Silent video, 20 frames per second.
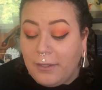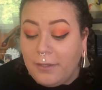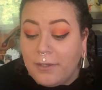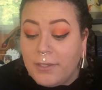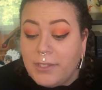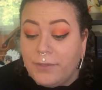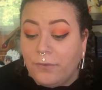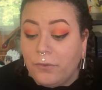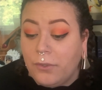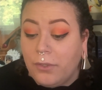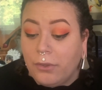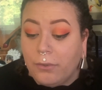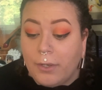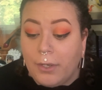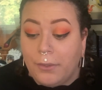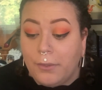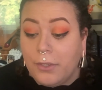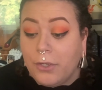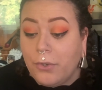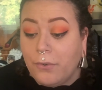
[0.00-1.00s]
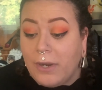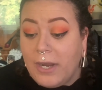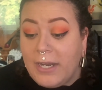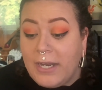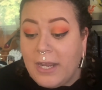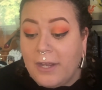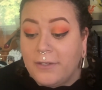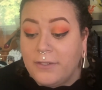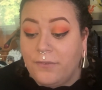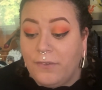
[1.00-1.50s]
in this full-throttle
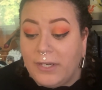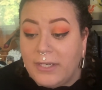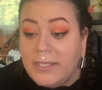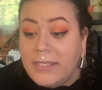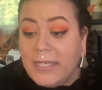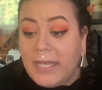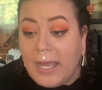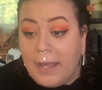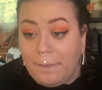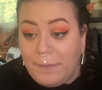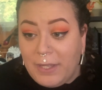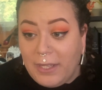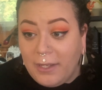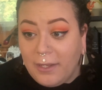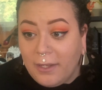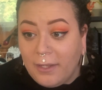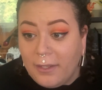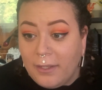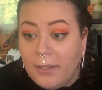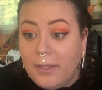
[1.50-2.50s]
grindhouse fantasy epic.